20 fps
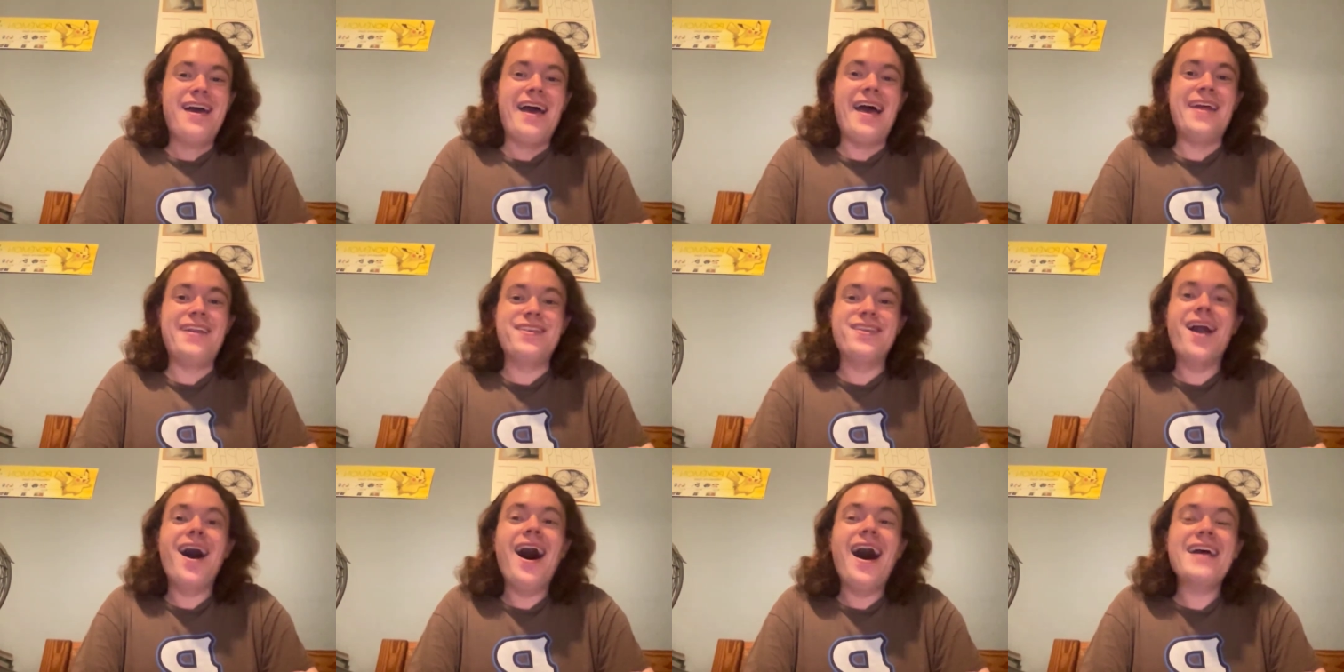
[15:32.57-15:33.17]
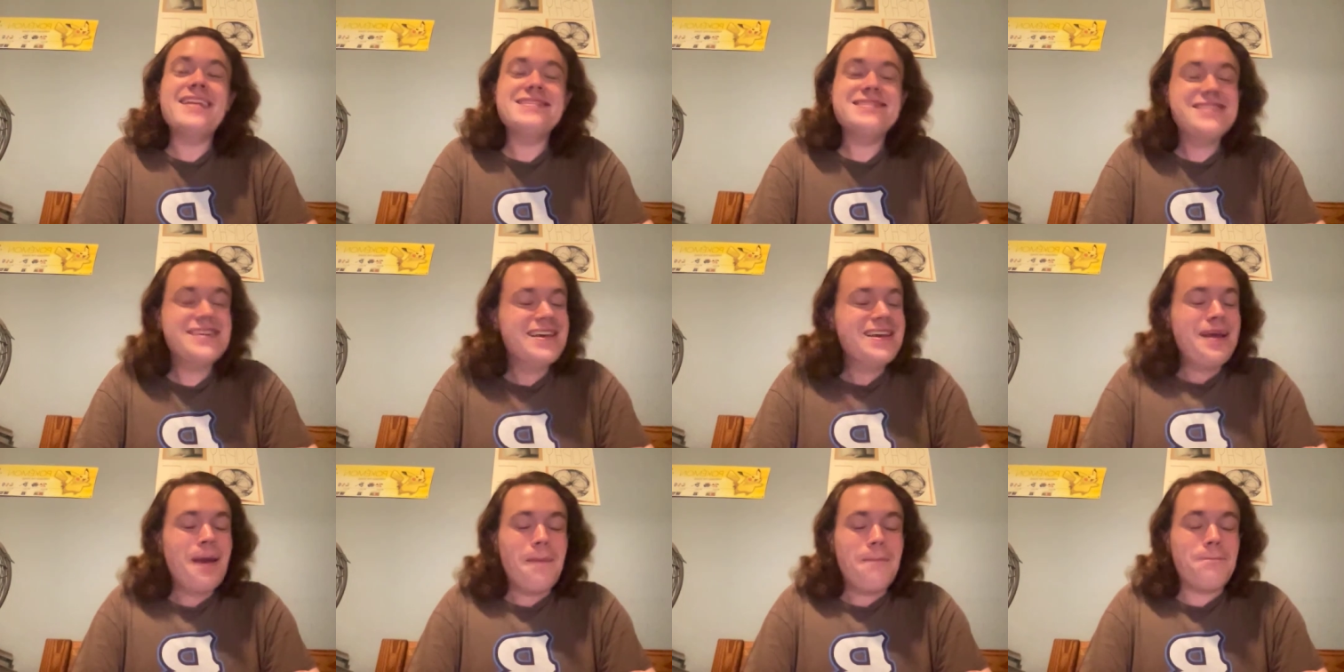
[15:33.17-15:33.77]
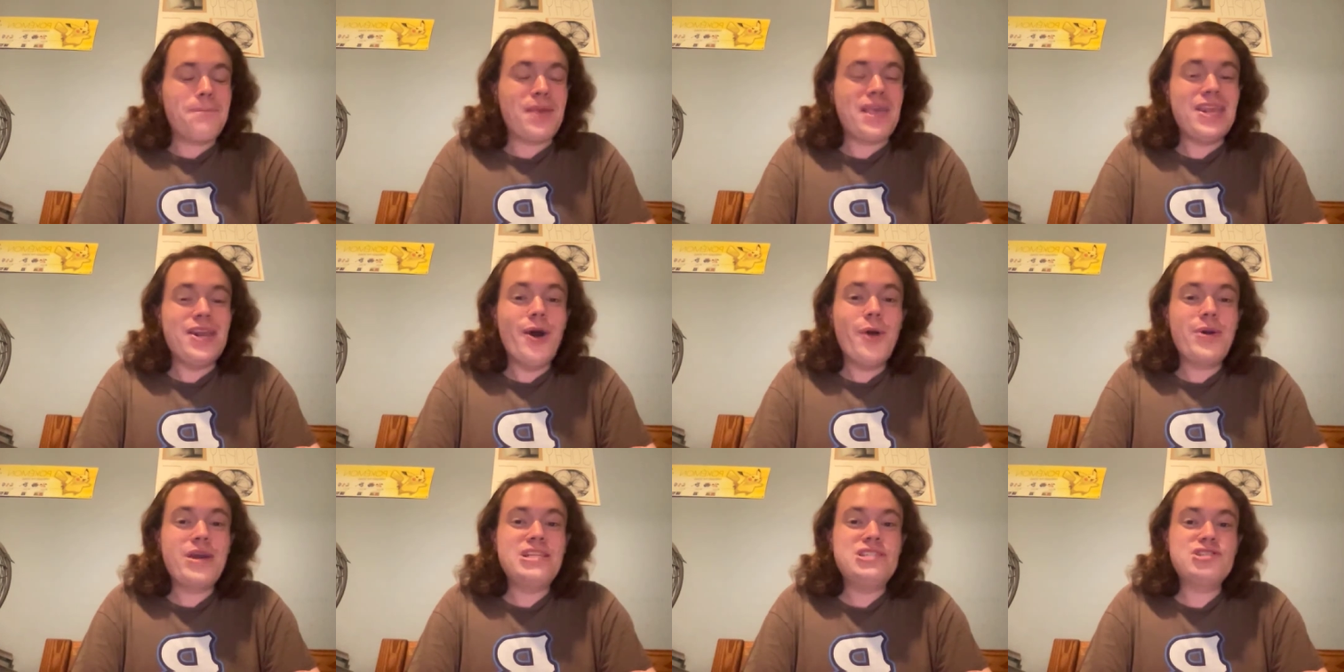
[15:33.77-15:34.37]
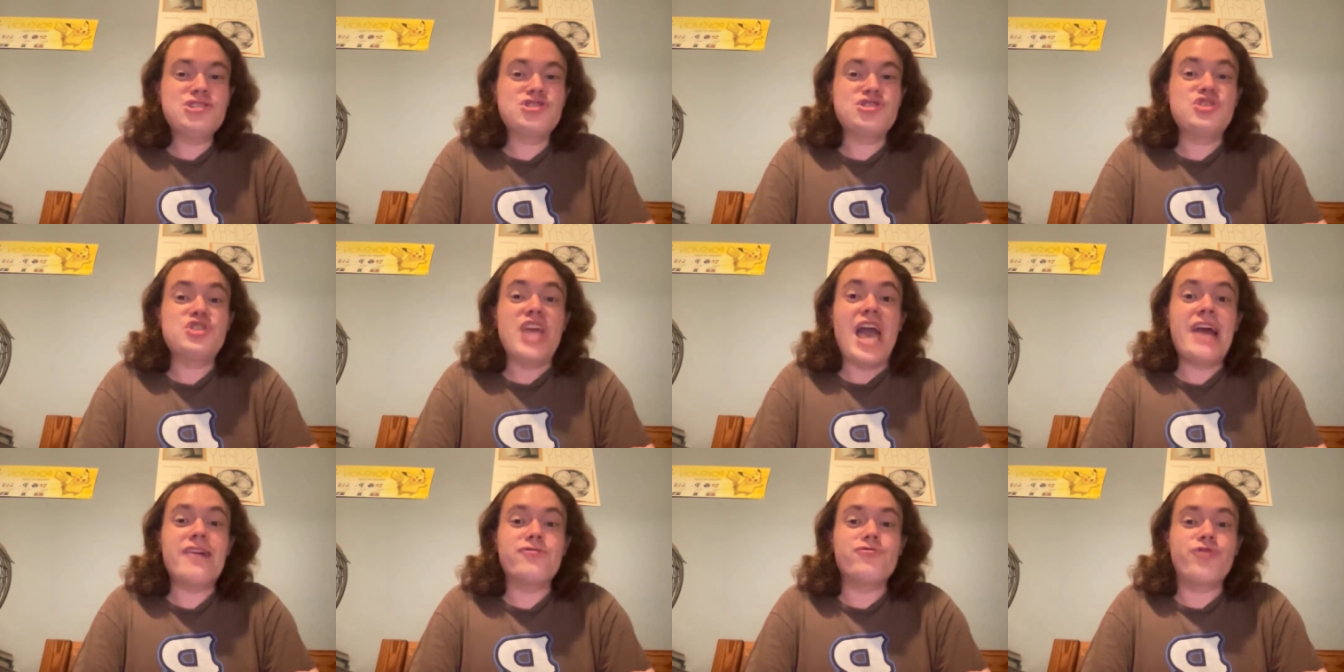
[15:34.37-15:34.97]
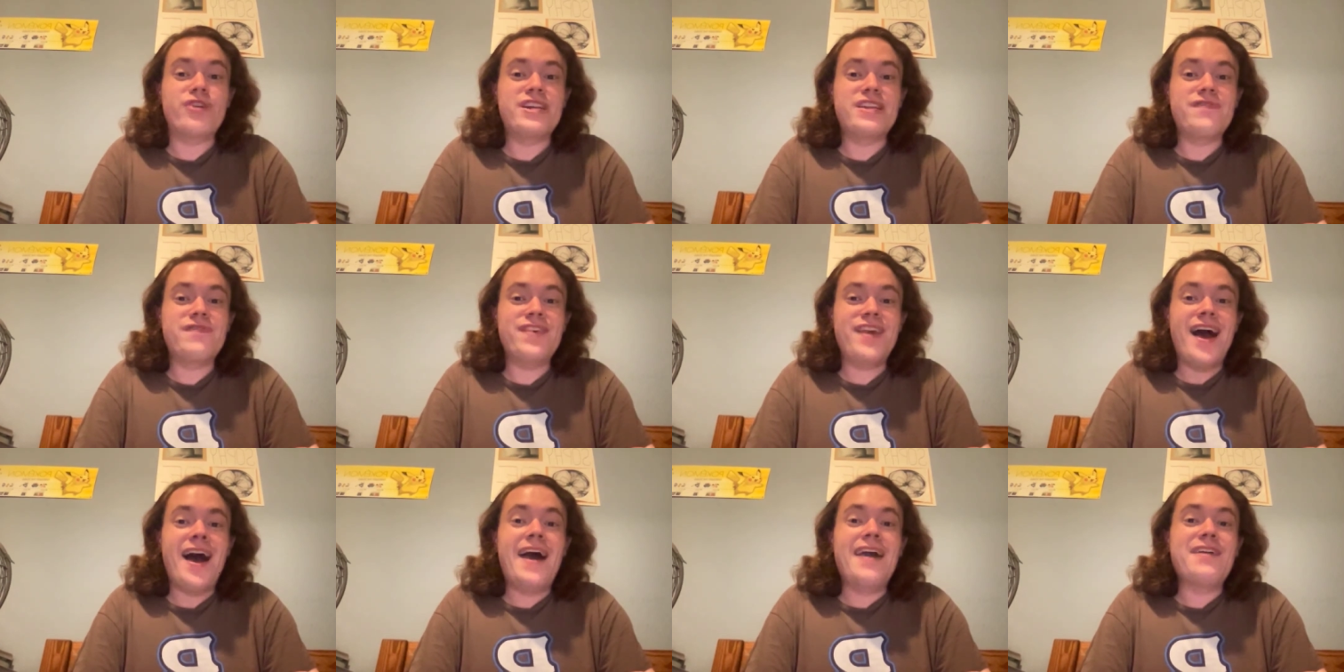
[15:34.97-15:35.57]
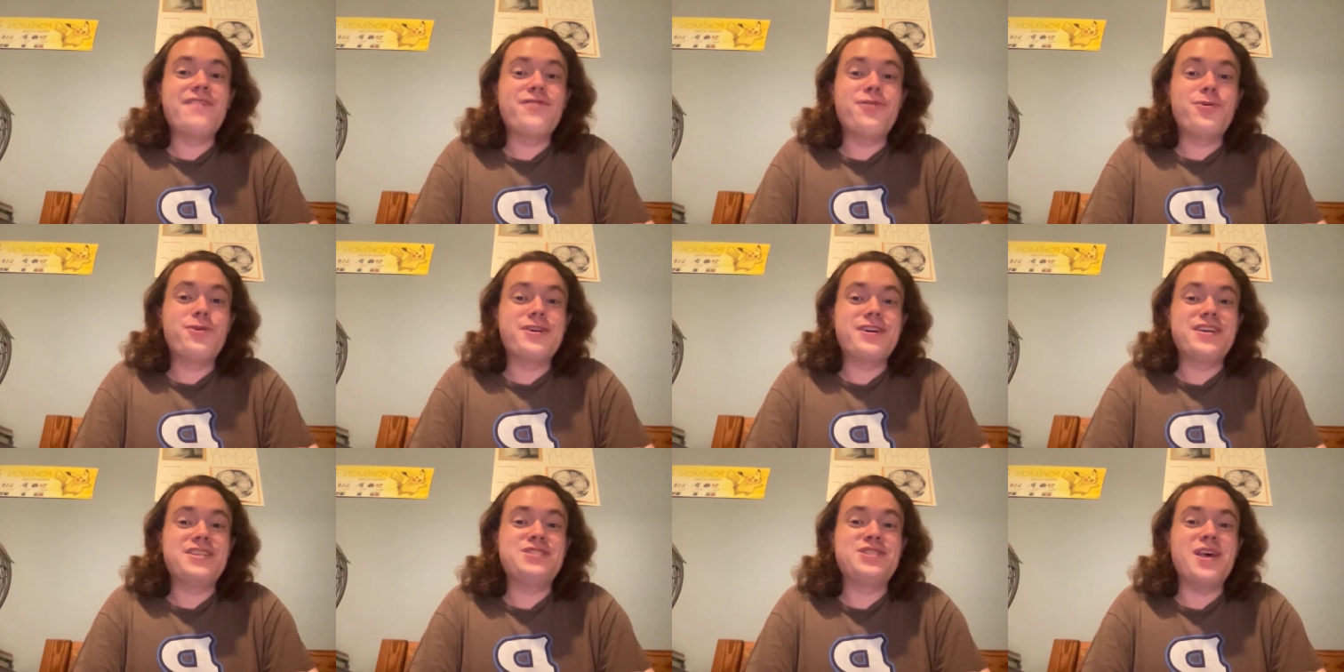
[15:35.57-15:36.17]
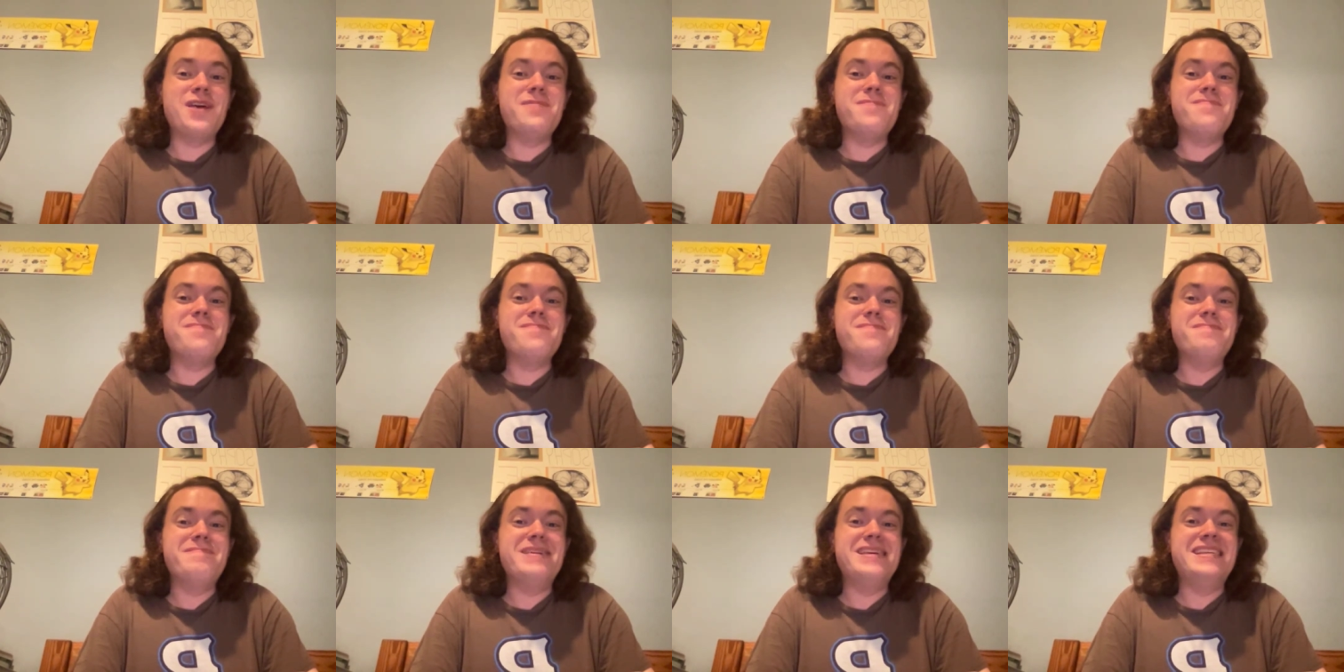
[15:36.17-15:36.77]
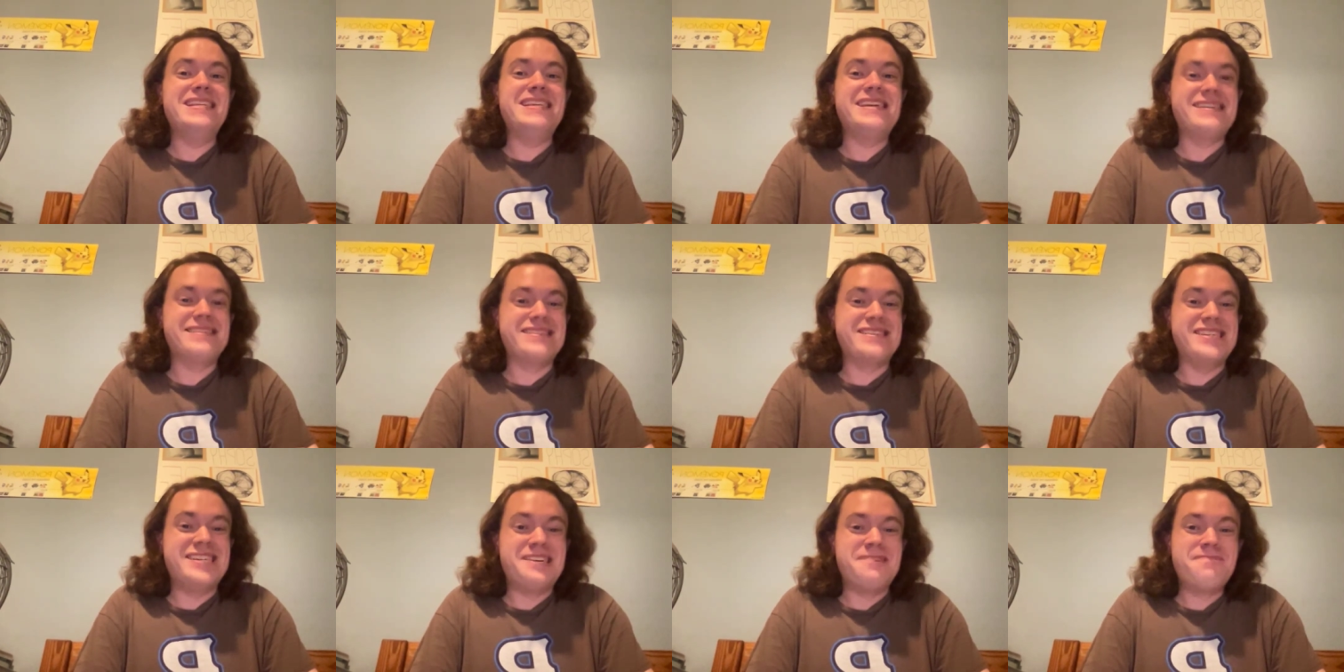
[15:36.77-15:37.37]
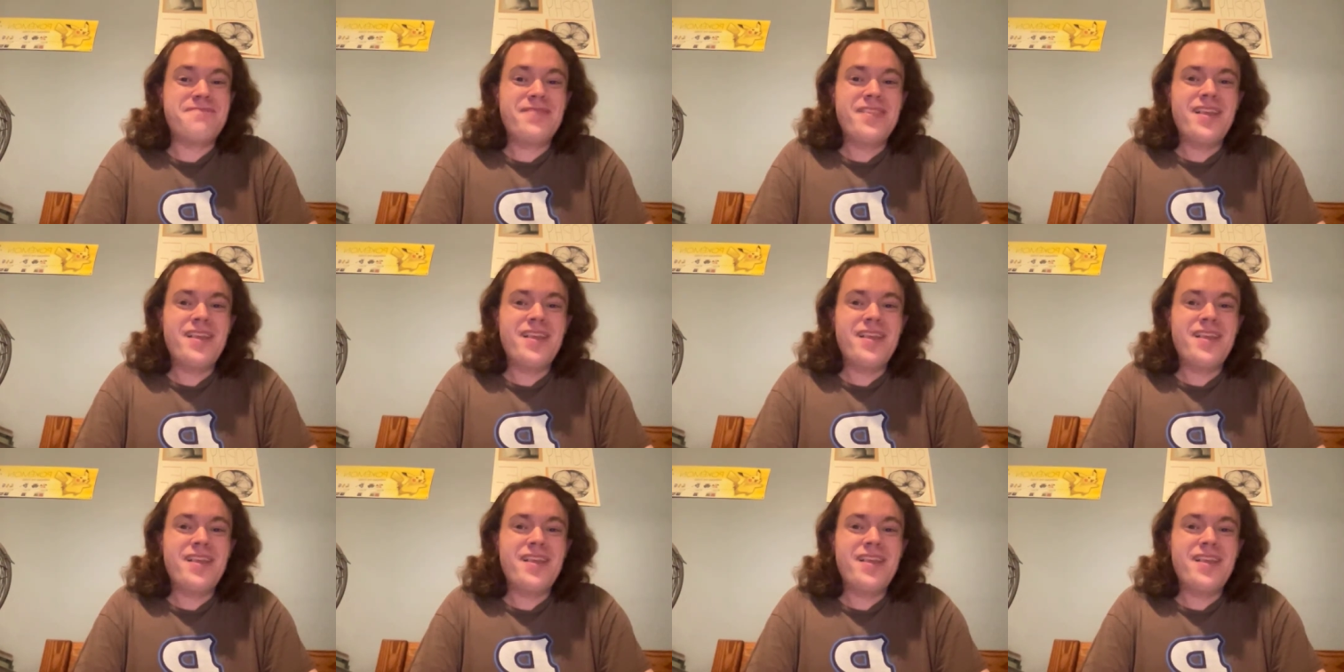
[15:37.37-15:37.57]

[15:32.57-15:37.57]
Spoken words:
and not Pino can just get rid of the Eye of Horus immediately.